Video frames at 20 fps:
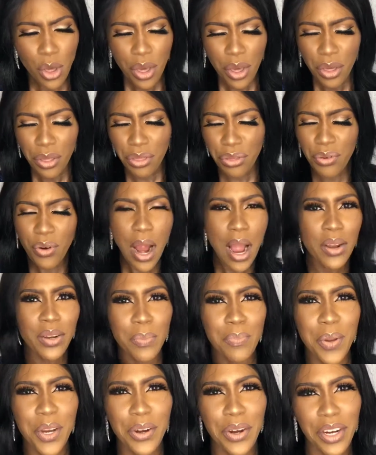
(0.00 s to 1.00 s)
Throughout the
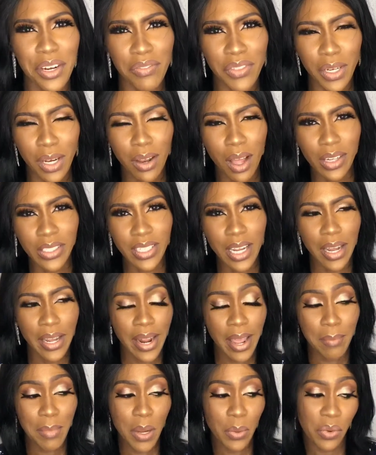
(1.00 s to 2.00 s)
period of the lockdown,
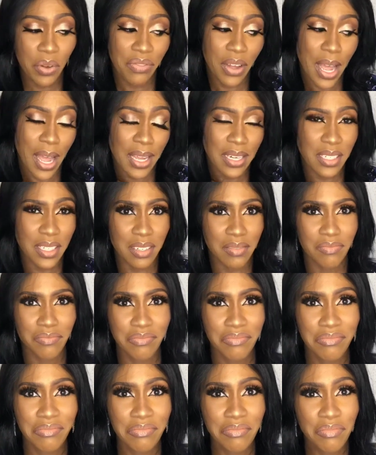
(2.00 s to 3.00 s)
I mean, we've had
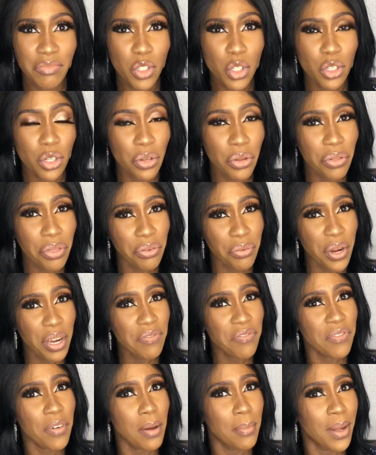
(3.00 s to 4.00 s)
2, 3,
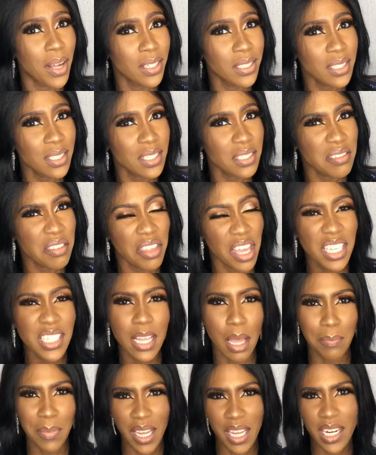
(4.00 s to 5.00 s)
4 months, things
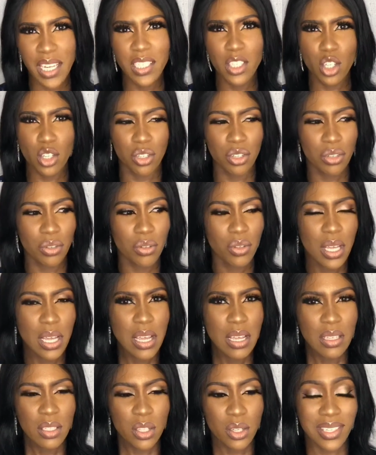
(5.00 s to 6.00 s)
are beginning to
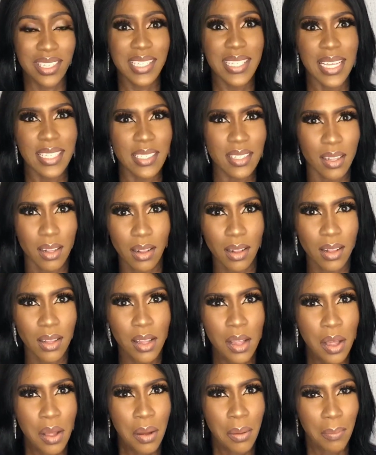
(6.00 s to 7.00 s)
settle.
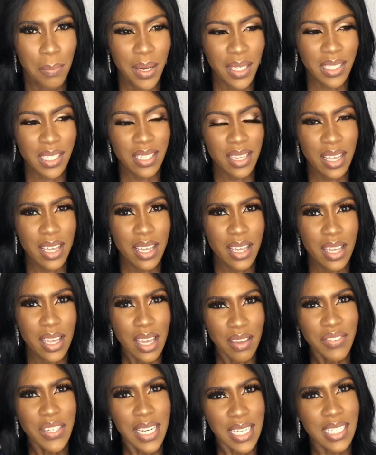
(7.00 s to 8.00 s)
But
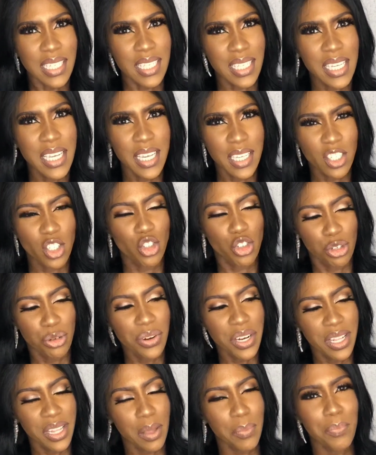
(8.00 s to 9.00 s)
even as it is,
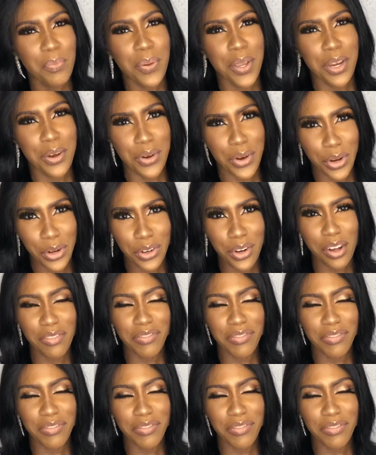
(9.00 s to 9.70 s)
during the period of